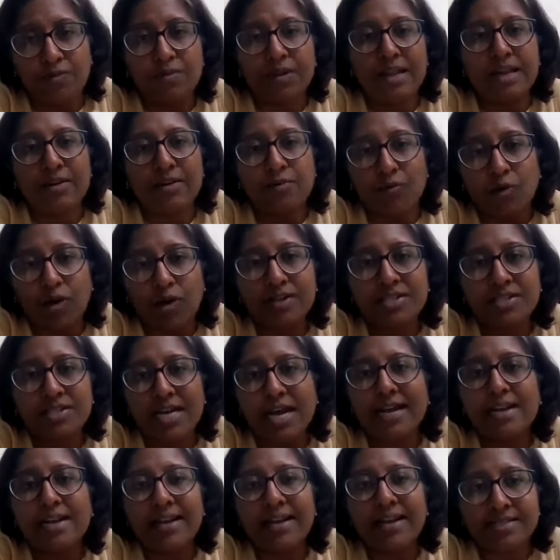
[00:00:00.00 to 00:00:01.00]
like what
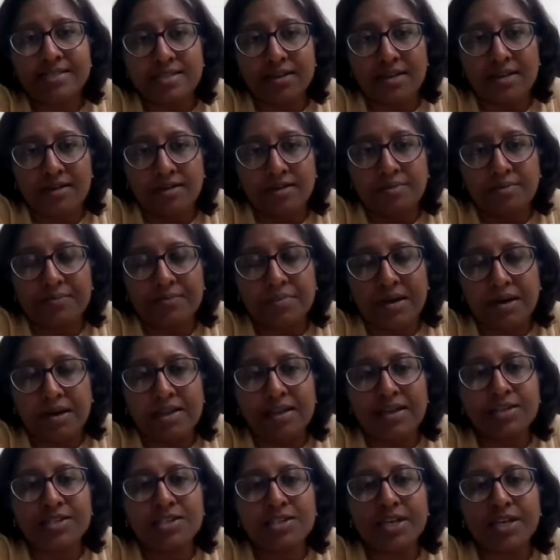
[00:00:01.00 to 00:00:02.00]
child has
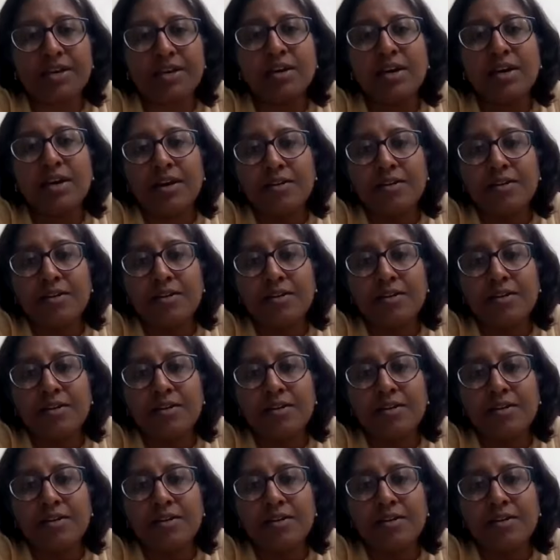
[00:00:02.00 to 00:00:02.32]
allergic,